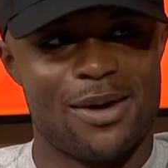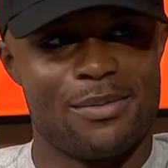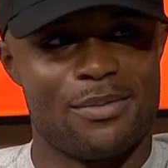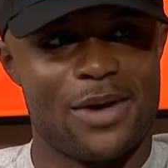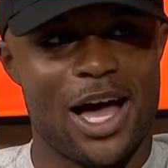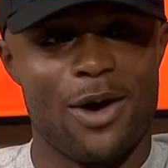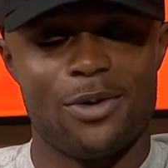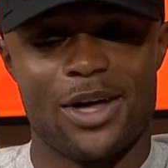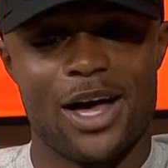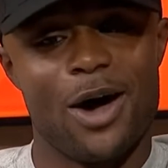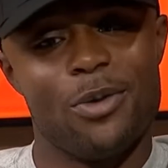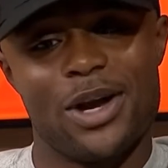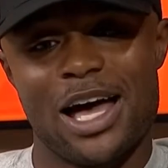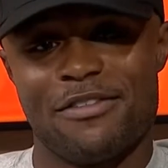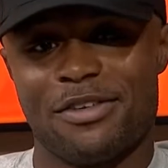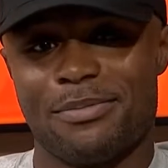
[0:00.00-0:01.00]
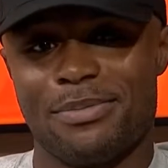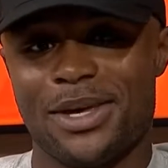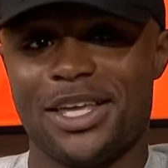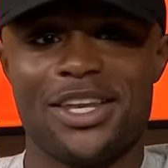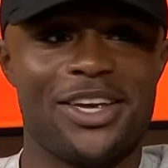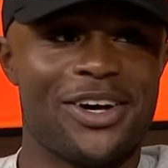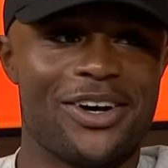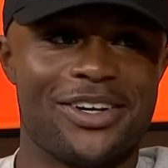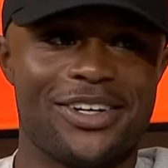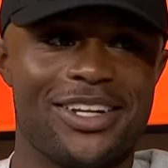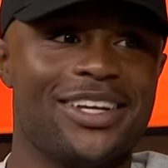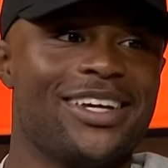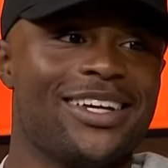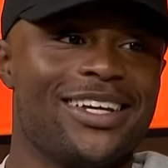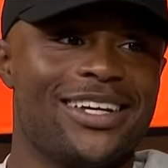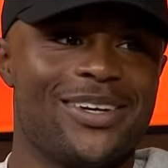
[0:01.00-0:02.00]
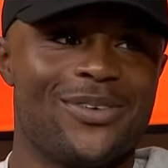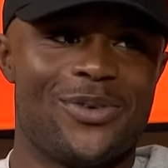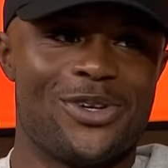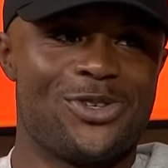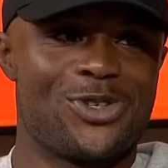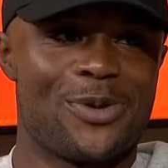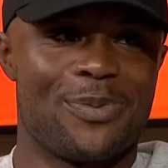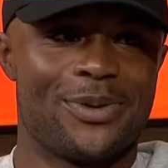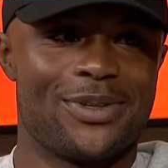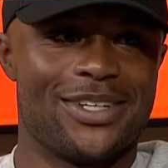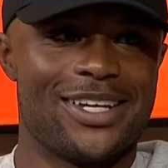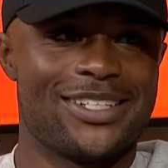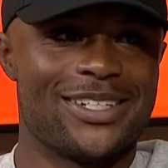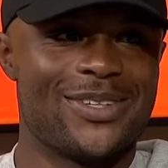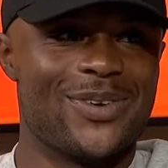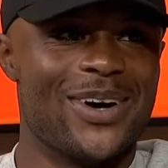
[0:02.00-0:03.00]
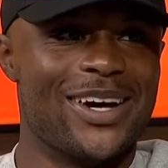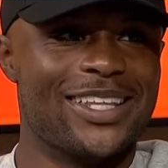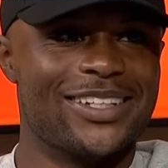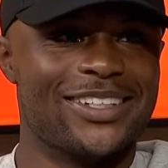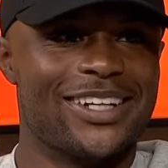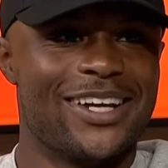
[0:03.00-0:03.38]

Yeah. I, I would have a beanie on when triple digit weather.